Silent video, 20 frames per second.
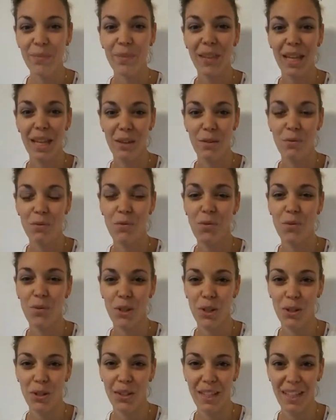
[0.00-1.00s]
if
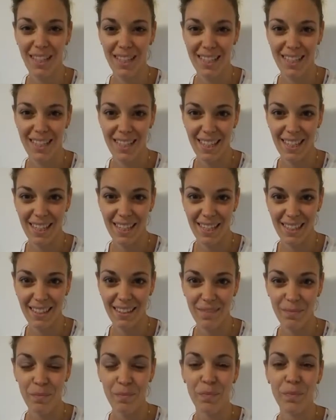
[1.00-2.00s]
you didn't send it,
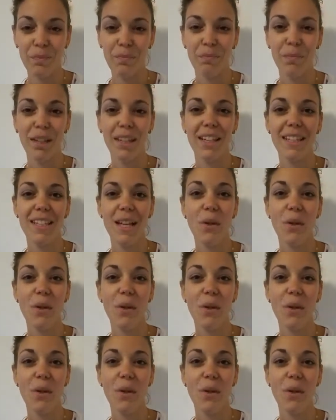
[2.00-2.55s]
because